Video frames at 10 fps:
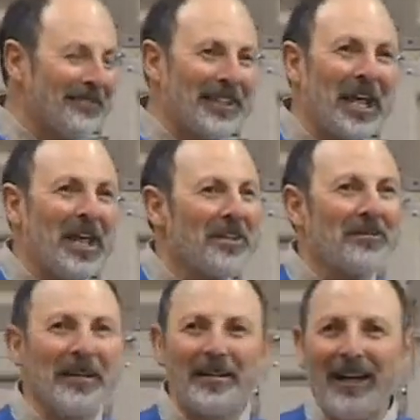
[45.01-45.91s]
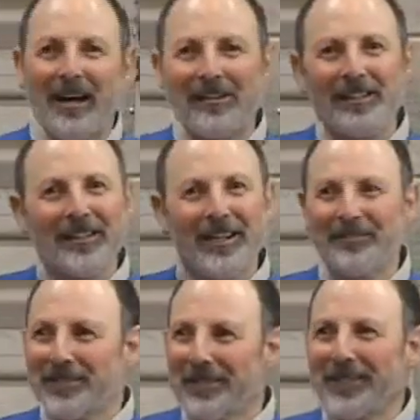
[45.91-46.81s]
and no matter how
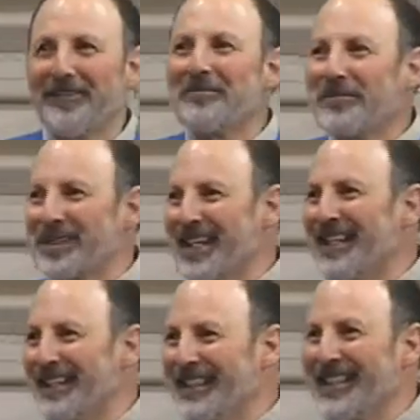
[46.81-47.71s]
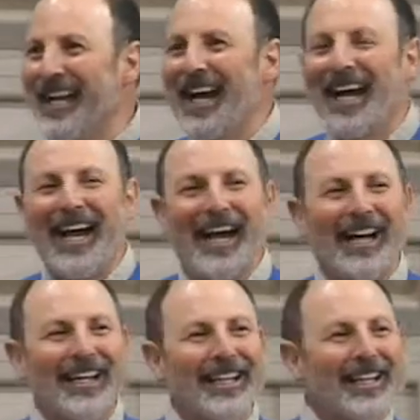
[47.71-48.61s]
cleverly we present it,
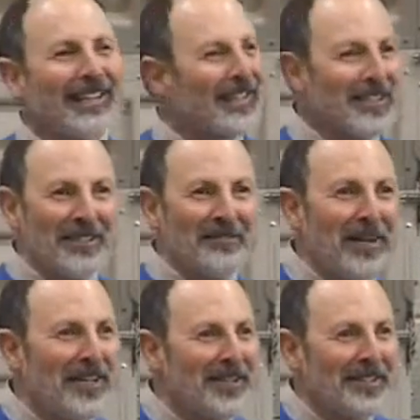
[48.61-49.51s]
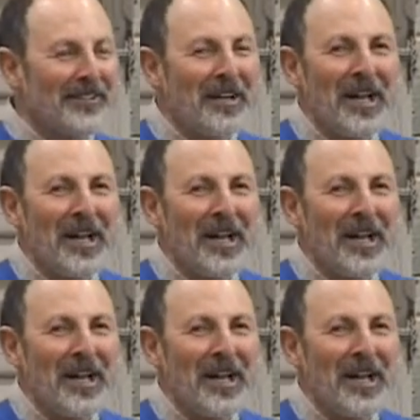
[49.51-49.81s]
it doesn't matter.